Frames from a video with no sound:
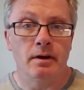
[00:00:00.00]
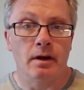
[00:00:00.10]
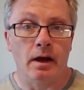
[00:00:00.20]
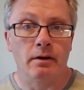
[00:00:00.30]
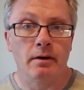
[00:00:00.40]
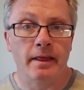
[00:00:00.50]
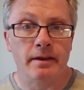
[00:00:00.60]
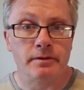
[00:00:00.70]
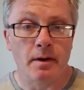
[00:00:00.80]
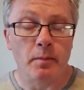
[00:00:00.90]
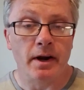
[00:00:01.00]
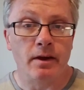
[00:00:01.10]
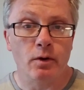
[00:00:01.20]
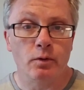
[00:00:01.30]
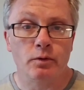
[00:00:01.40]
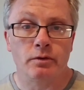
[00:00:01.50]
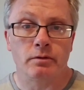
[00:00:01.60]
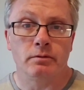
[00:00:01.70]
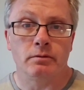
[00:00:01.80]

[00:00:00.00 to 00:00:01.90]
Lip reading: underneath somebody who's